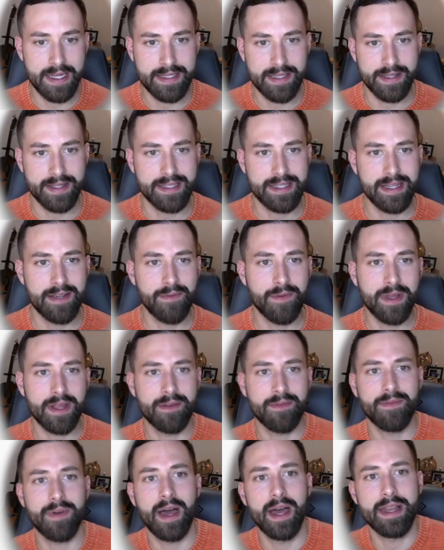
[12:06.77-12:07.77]
And let's see if we can
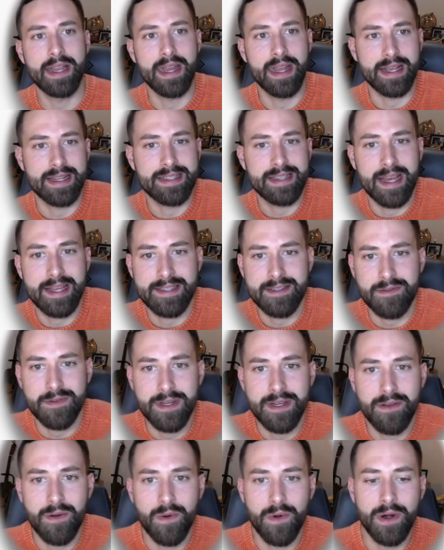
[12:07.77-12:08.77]
find an
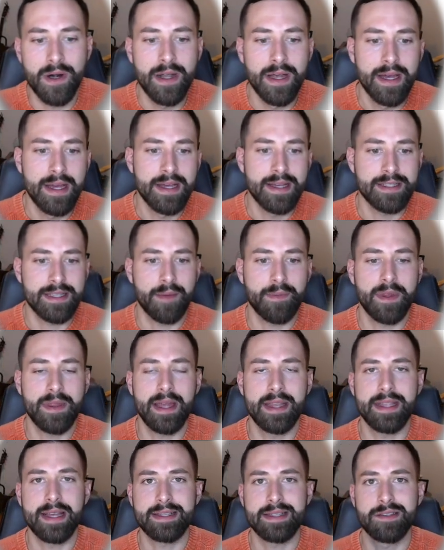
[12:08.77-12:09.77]
accessory or something
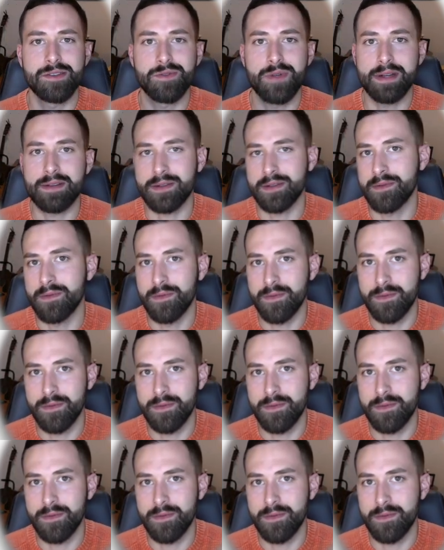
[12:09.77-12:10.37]
that doesn't directly